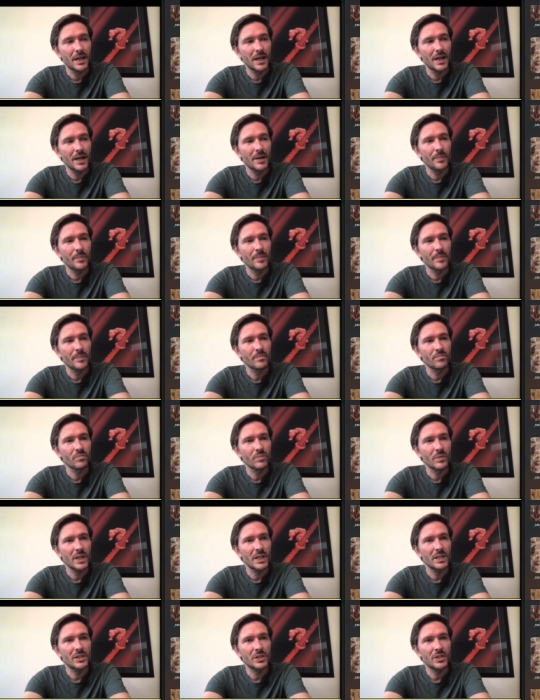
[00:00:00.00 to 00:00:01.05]
more, um, more
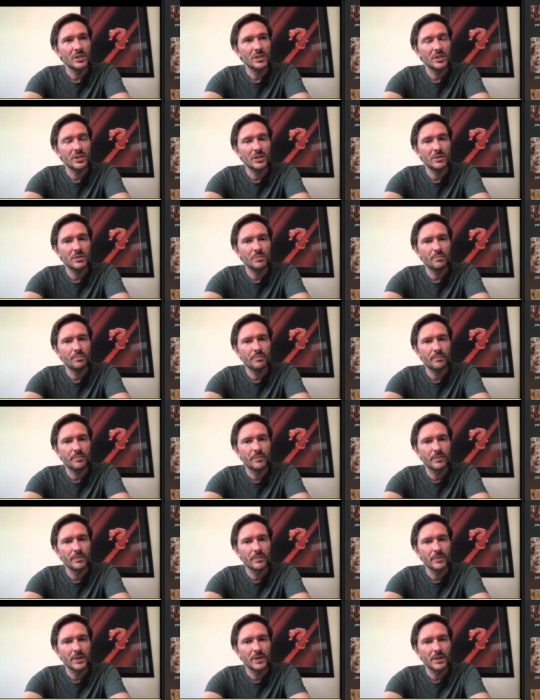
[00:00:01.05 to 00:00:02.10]
nutrients.
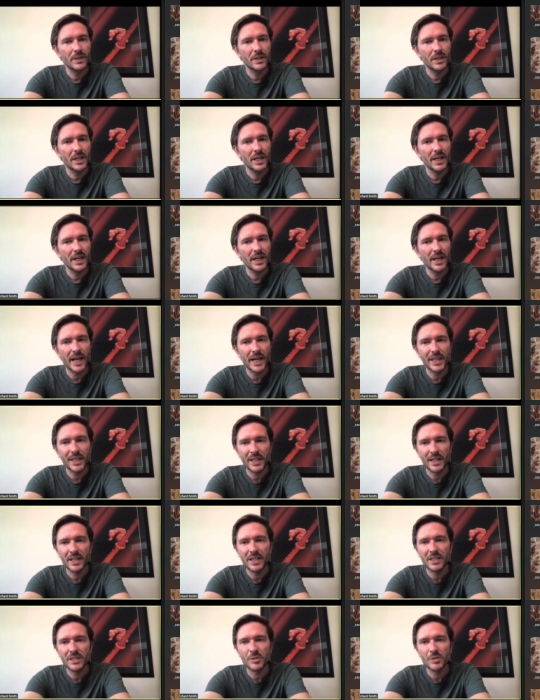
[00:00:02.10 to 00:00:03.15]
Yeah, I
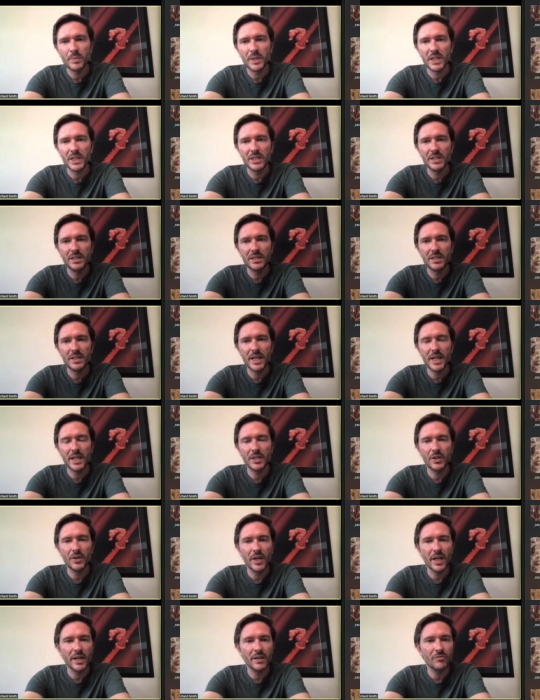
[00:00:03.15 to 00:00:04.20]
think it's because then
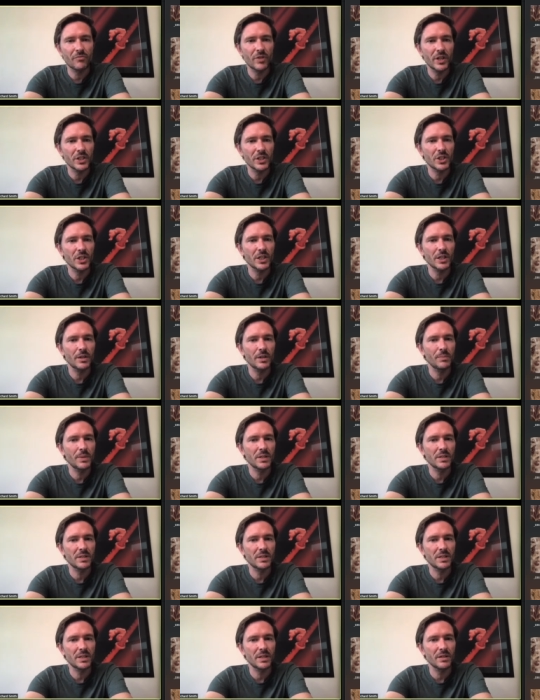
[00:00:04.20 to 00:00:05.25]
you get a richer
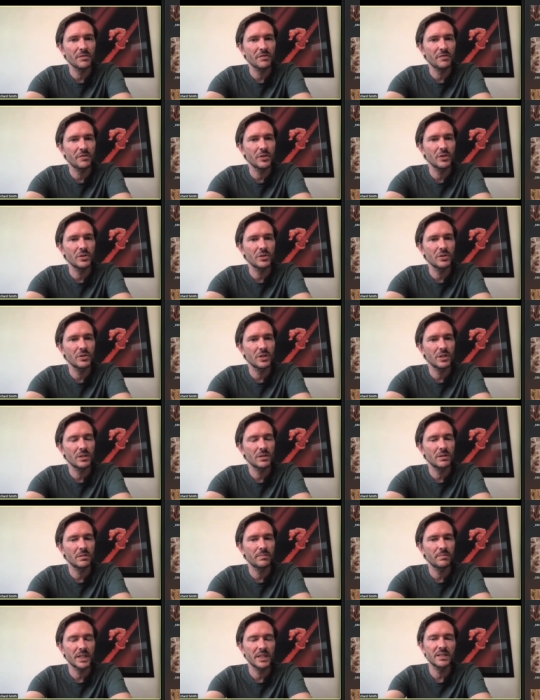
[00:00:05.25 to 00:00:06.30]
community of food
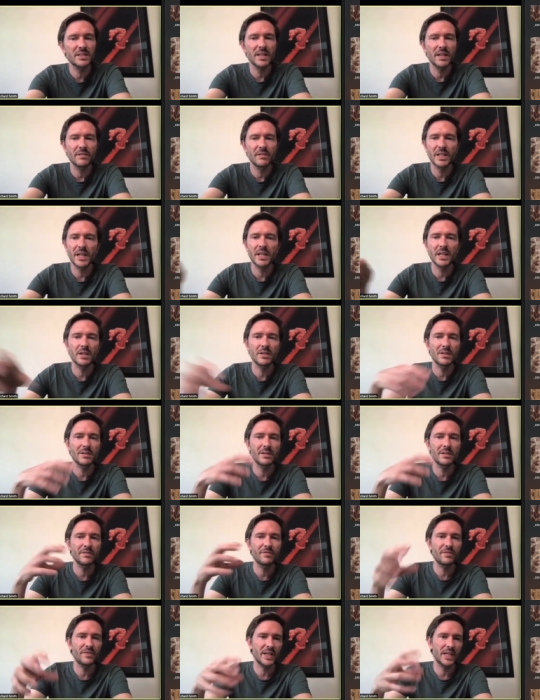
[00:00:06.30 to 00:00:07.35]
because they, they don't
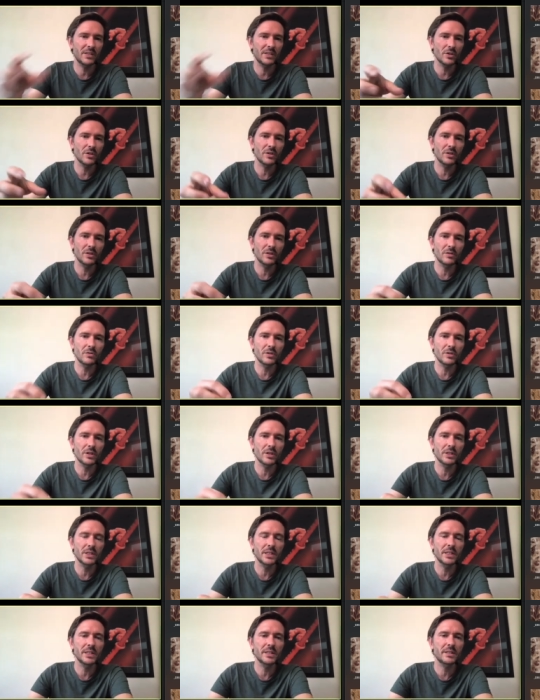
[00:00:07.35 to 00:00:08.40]
feed on the
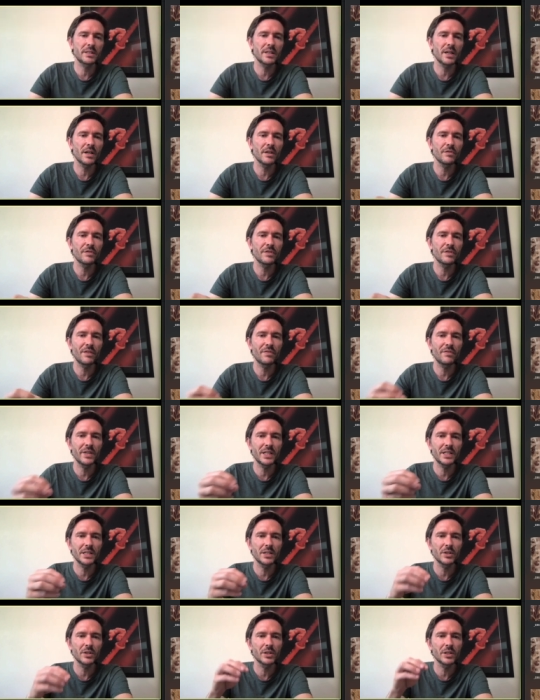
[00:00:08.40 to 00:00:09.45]
gorgonian itself. They're
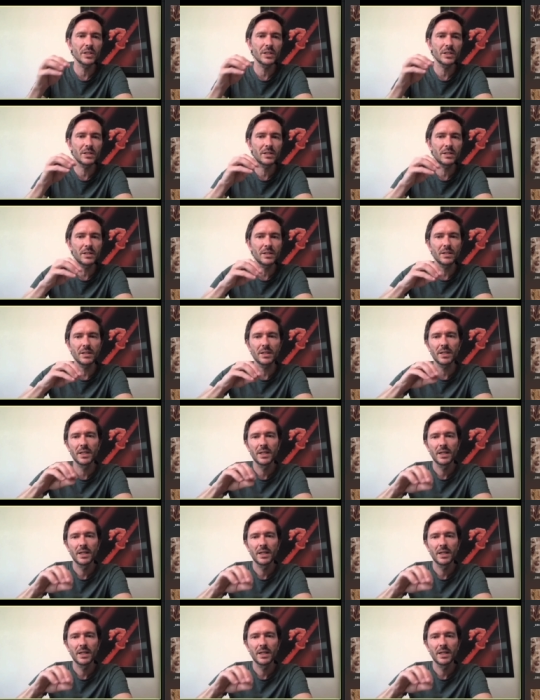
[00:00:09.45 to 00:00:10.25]
feeding on the, the